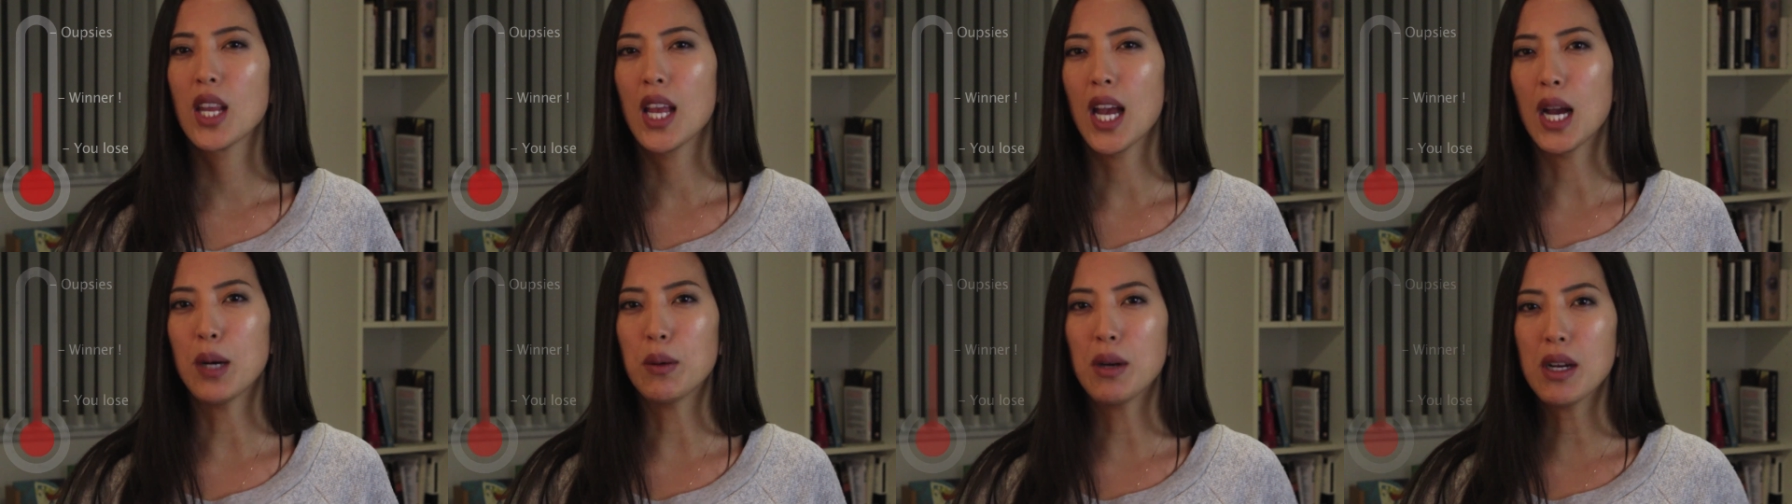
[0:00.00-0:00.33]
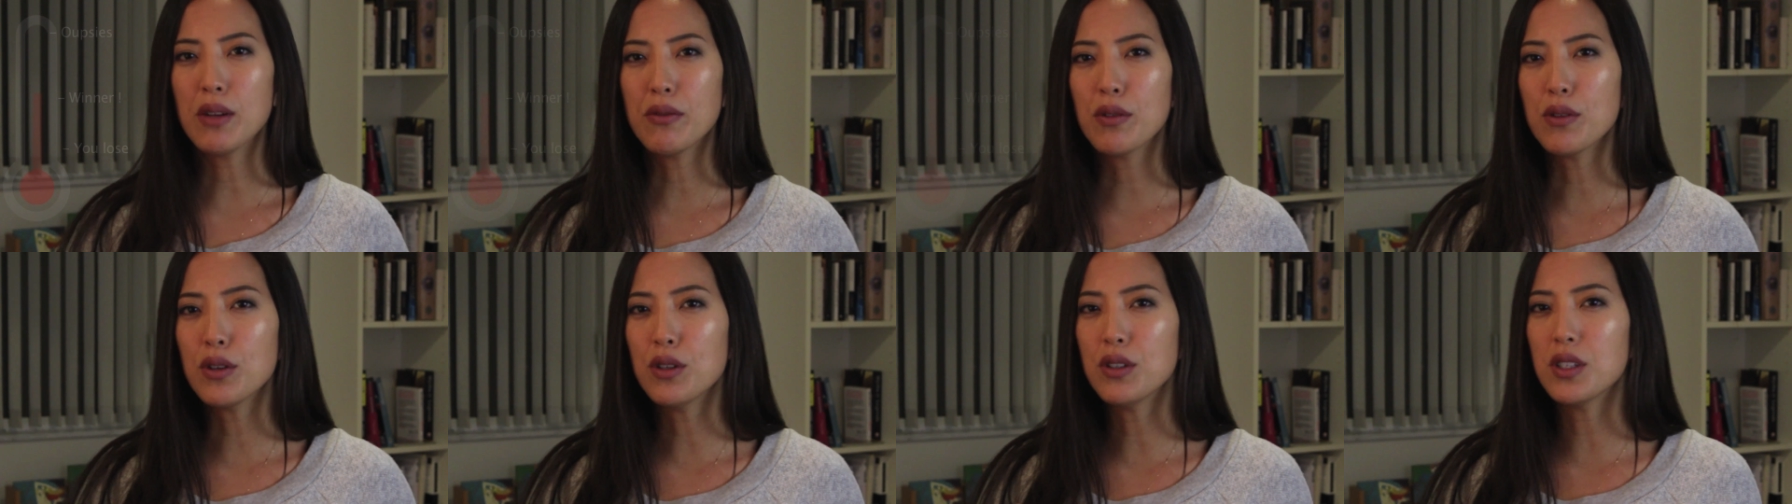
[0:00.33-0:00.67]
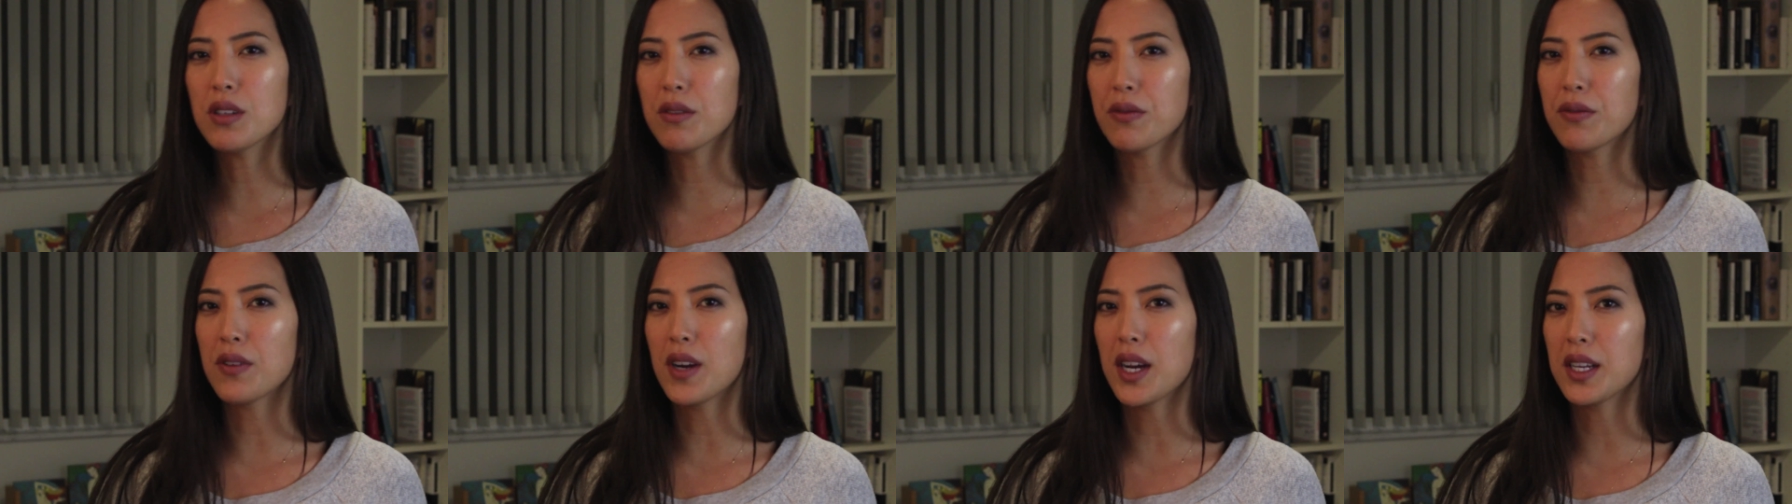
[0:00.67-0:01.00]
However you
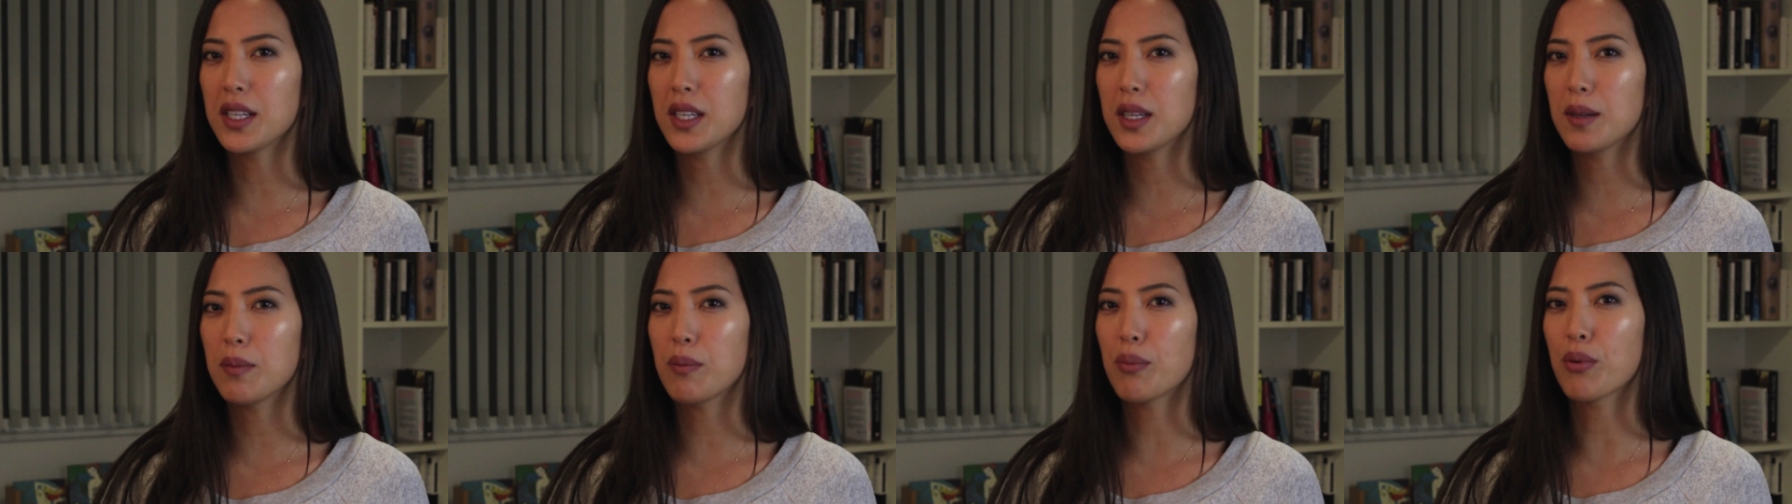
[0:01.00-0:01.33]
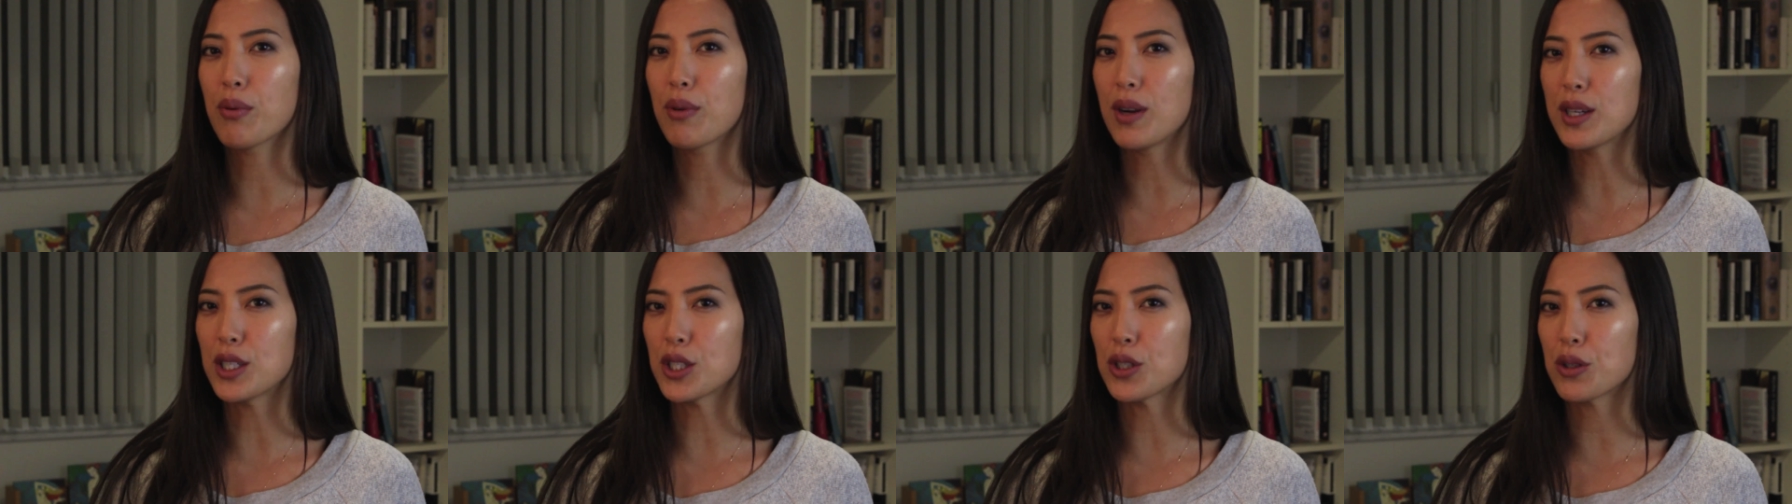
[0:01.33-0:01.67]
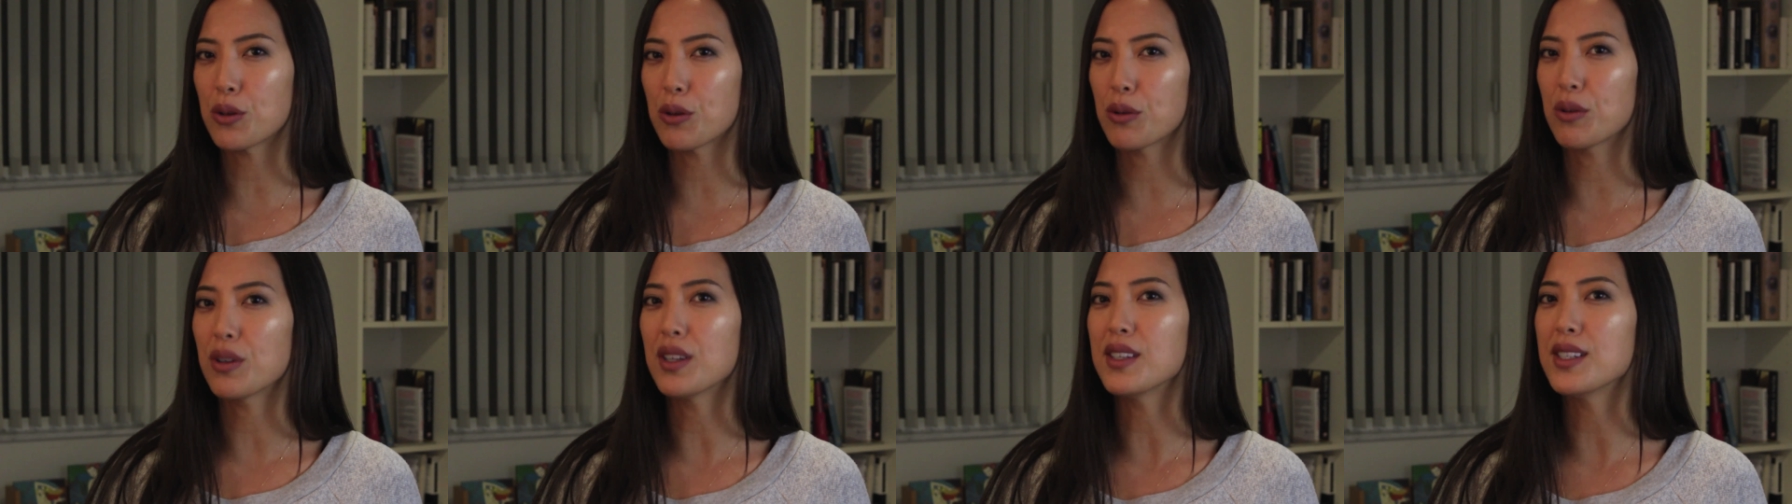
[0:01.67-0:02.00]
define it,
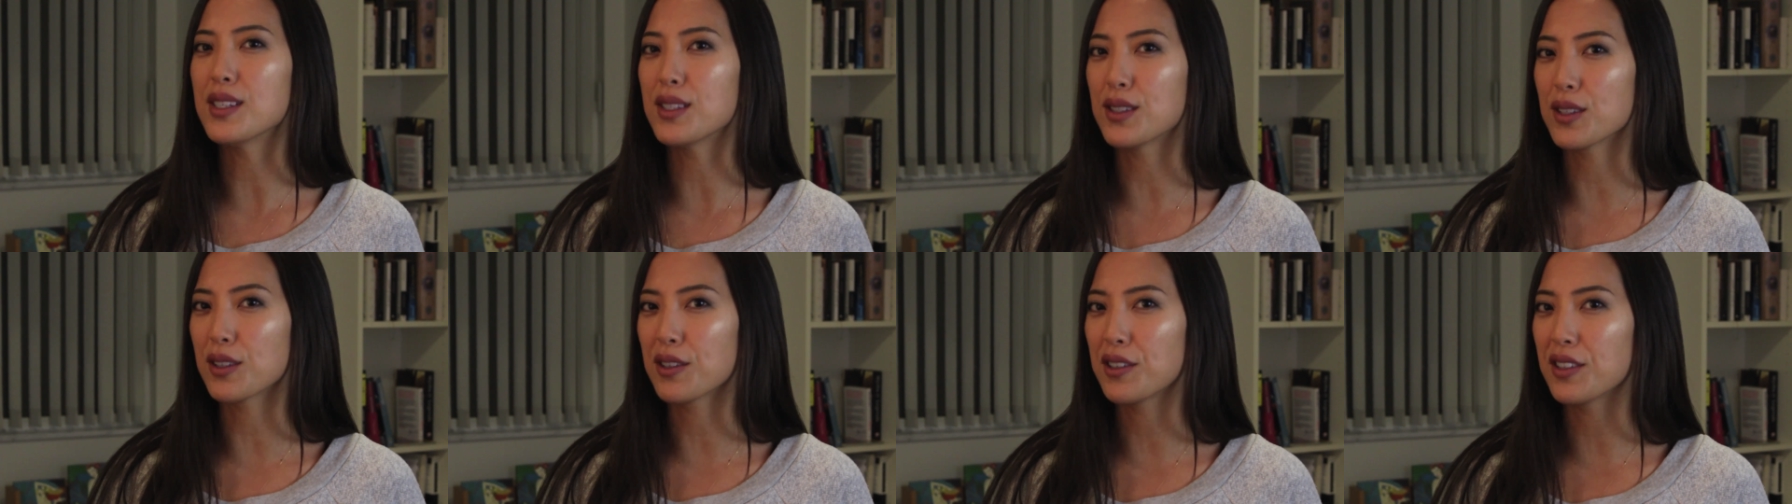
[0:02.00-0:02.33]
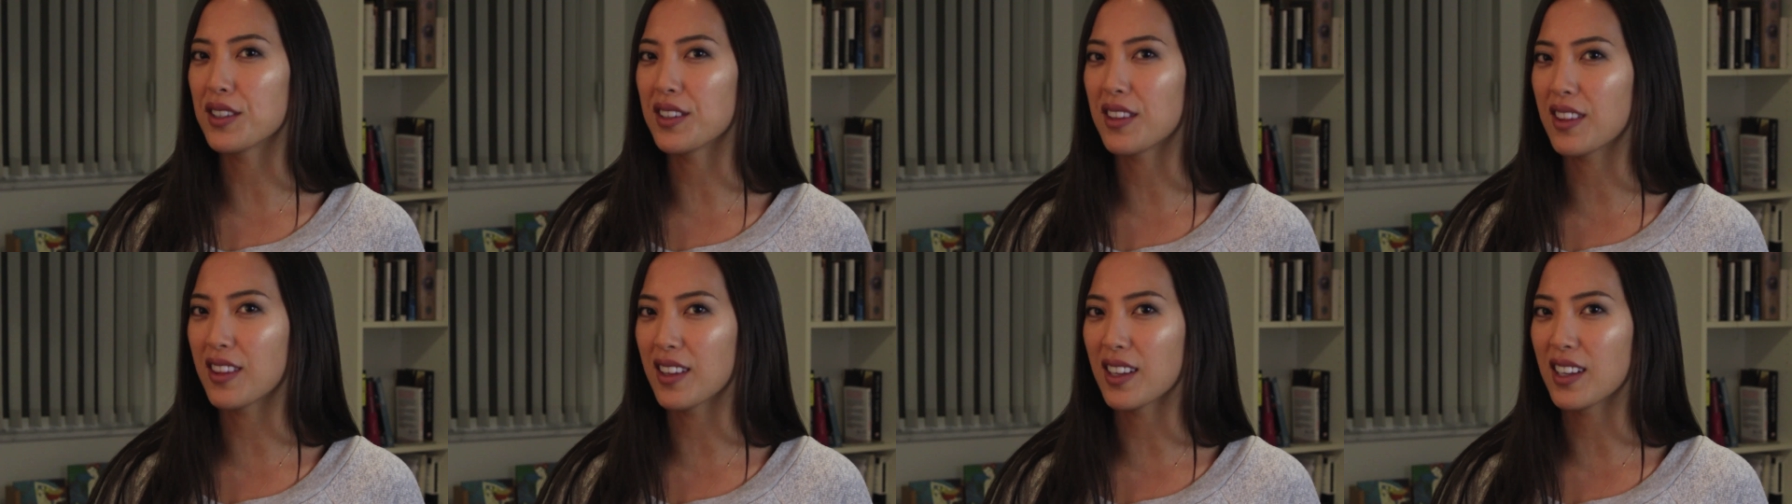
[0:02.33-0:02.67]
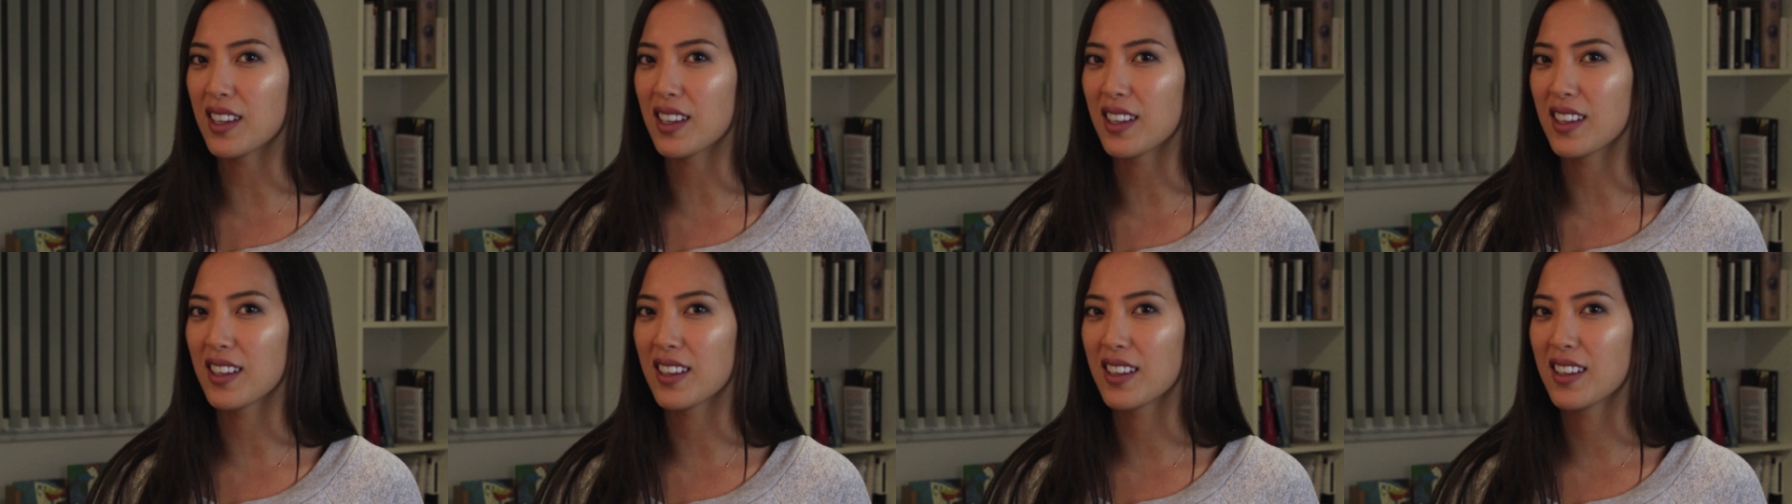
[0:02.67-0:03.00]
pressure is a good
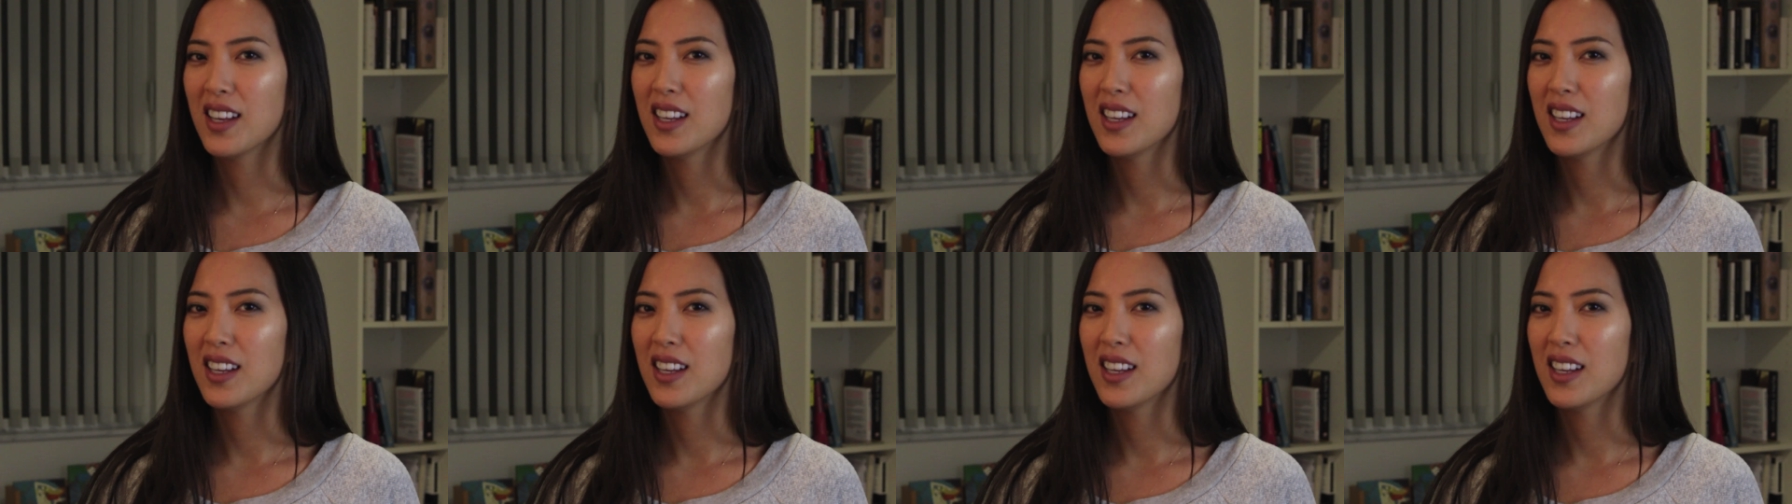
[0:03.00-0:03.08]
thing.